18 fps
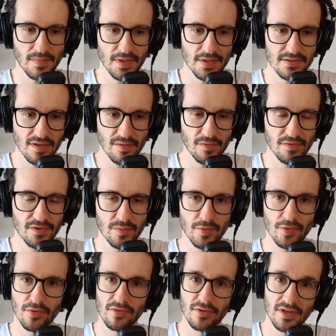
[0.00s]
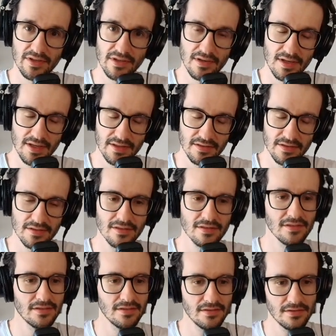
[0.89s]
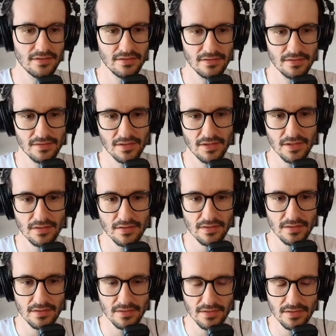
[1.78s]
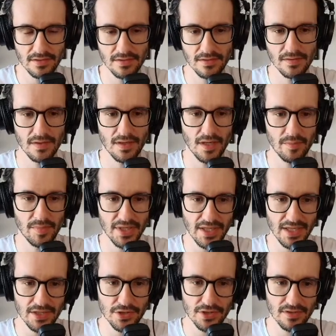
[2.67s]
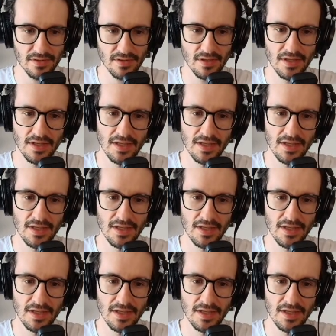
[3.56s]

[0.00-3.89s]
Some of them already landed in the application,